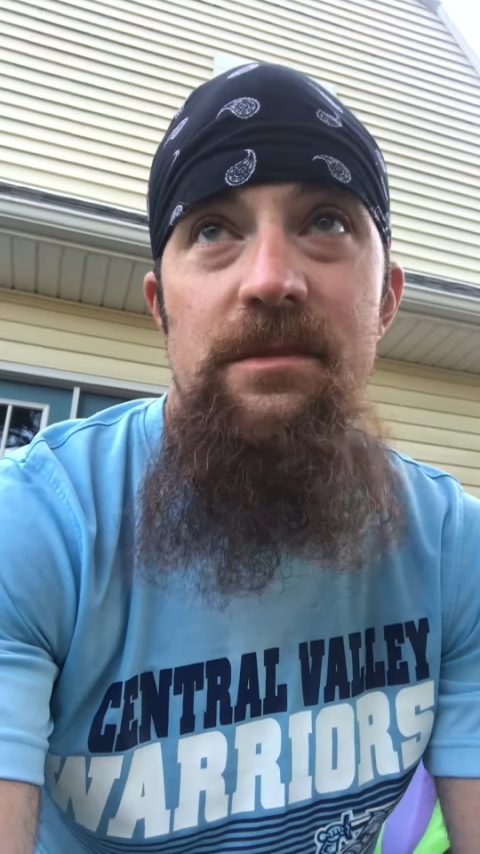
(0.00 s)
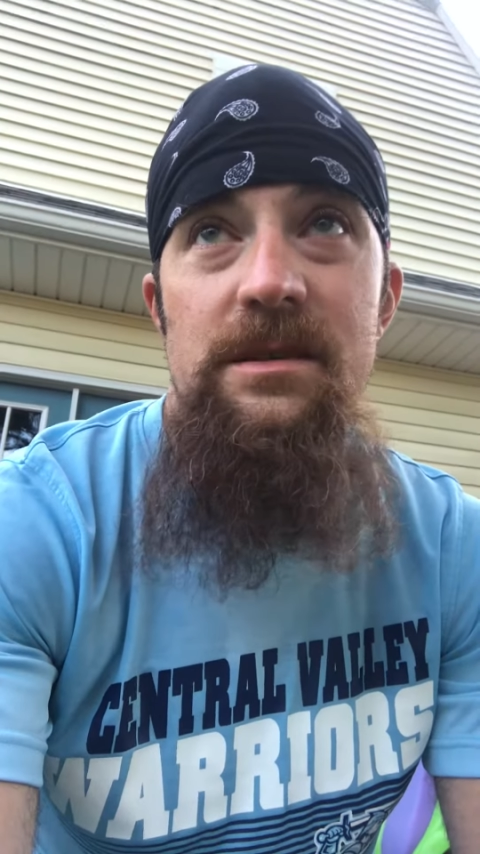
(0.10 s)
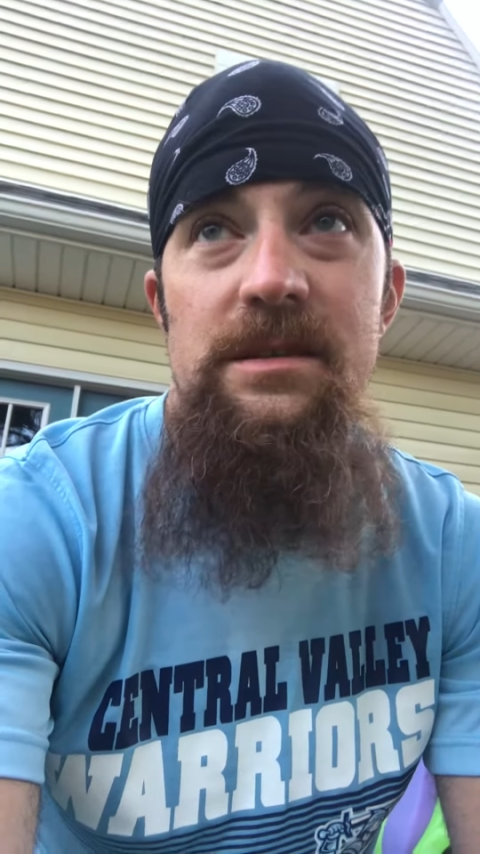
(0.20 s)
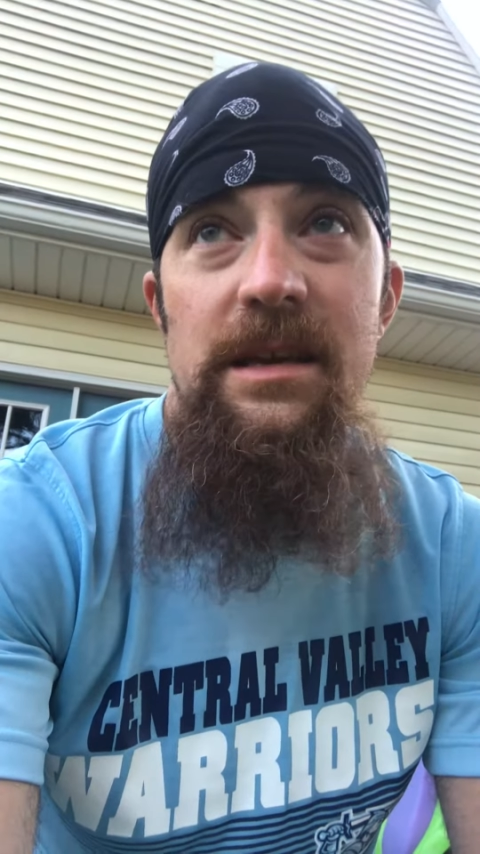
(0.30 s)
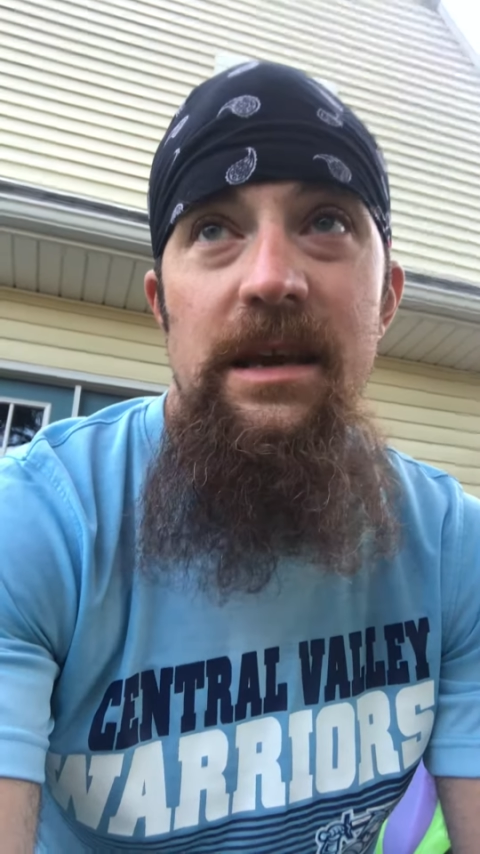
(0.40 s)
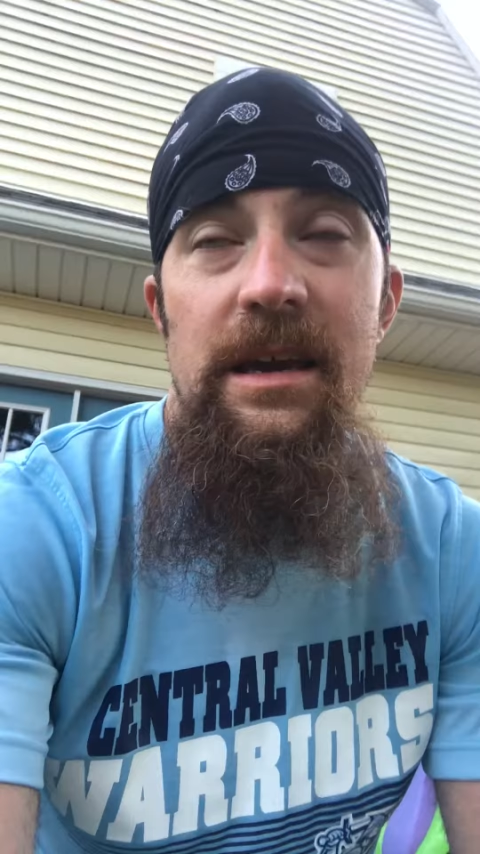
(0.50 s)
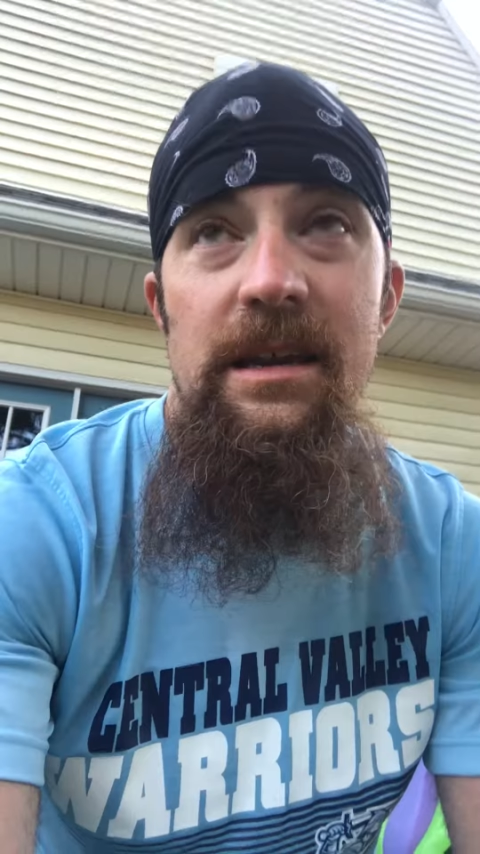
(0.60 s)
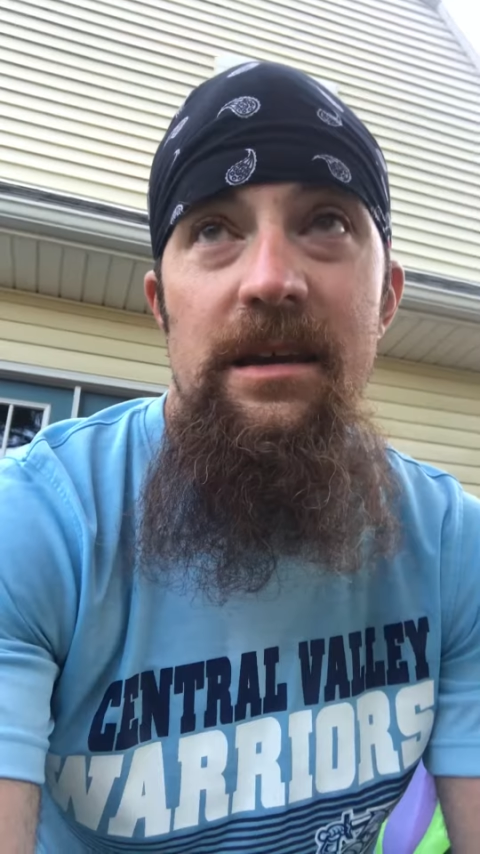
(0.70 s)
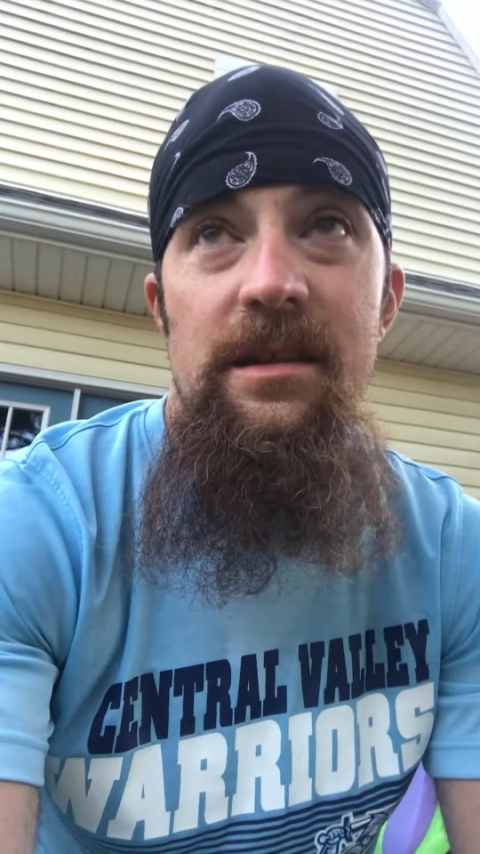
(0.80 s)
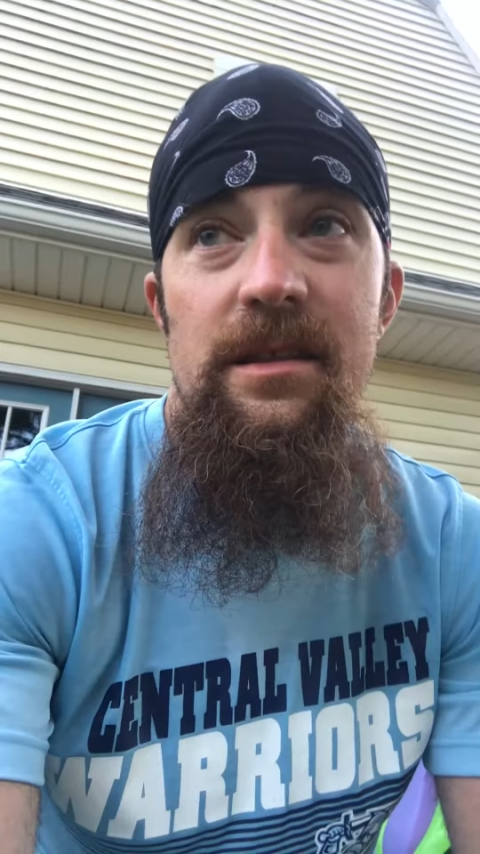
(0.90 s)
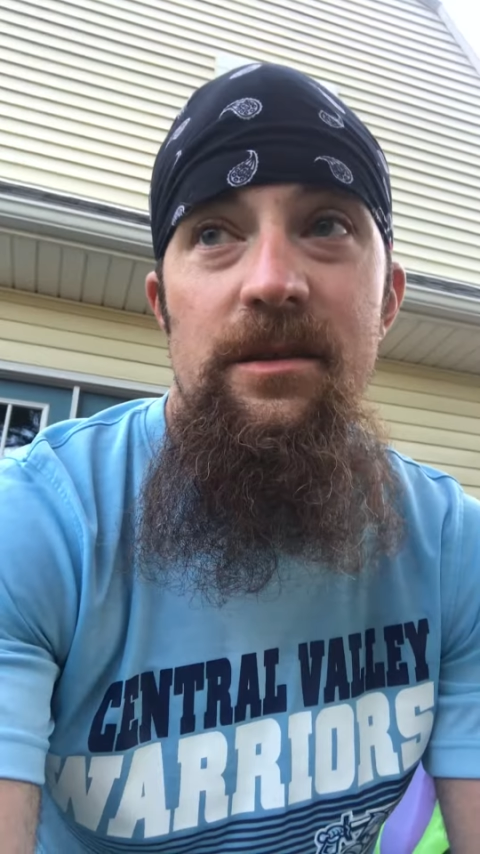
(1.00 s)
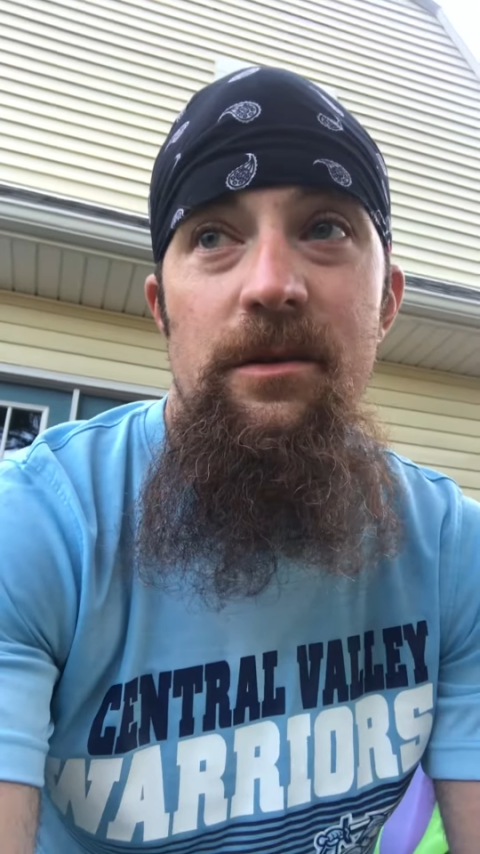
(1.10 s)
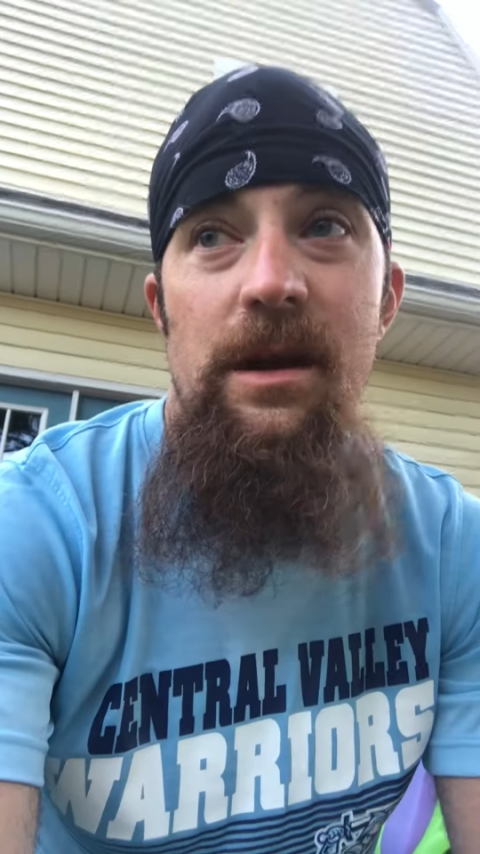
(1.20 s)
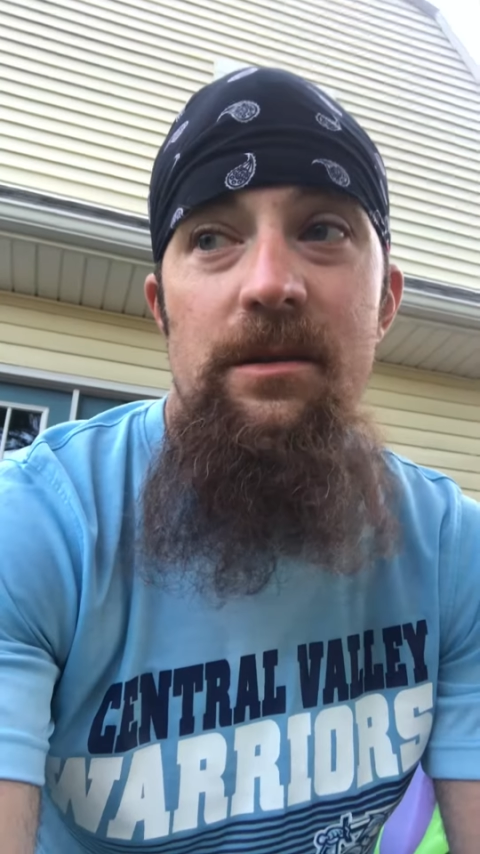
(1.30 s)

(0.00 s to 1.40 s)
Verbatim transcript: much as I can out of the two